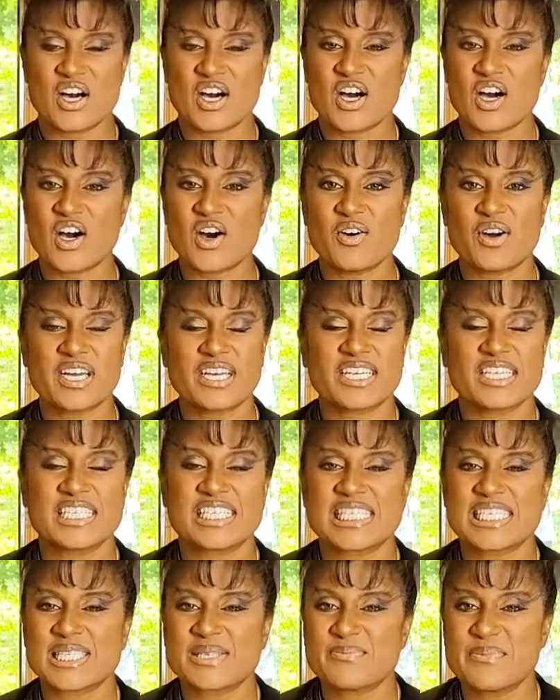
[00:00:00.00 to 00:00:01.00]
Oh, I can
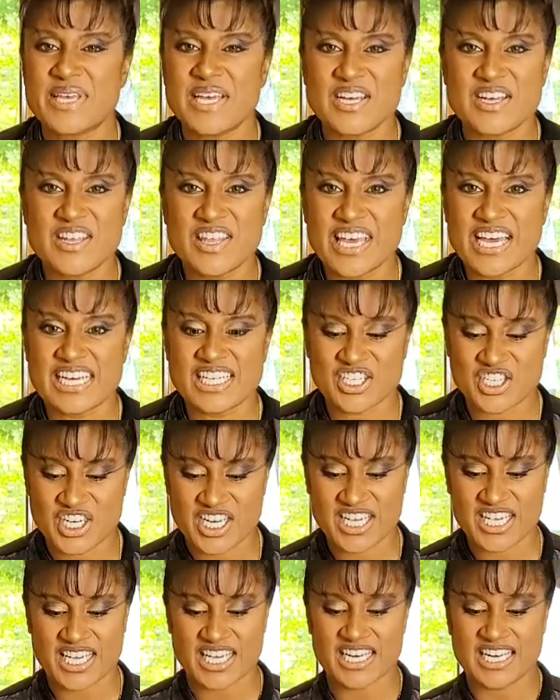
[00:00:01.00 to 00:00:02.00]
smell that
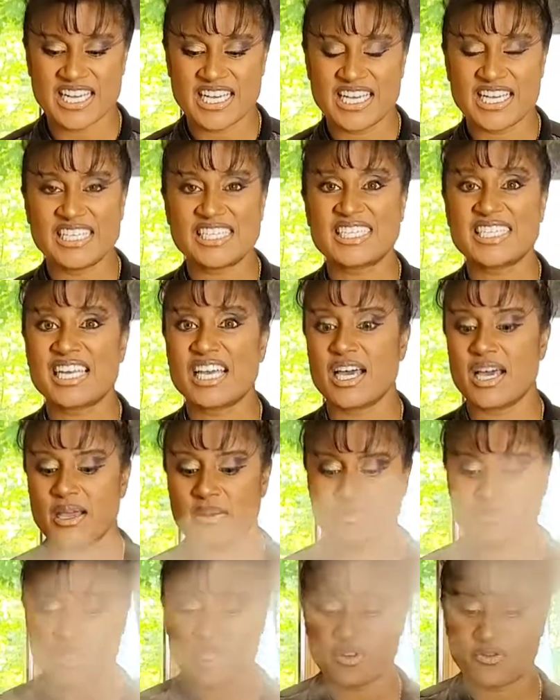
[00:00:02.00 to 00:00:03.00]
chicken. It's
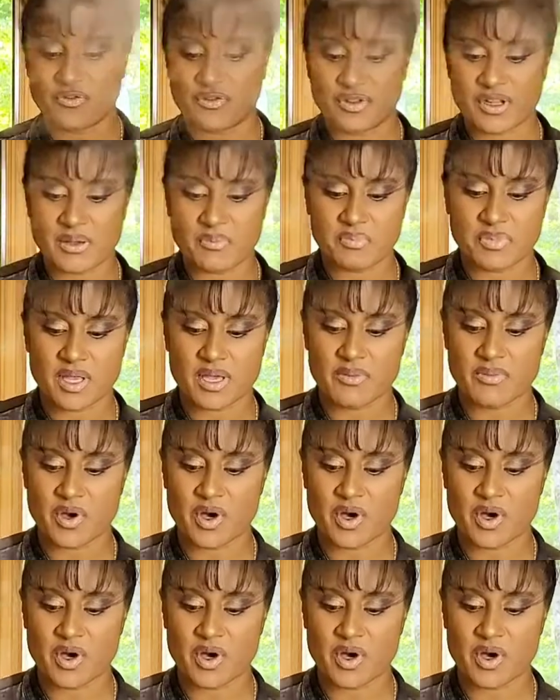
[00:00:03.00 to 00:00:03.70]
time to flip them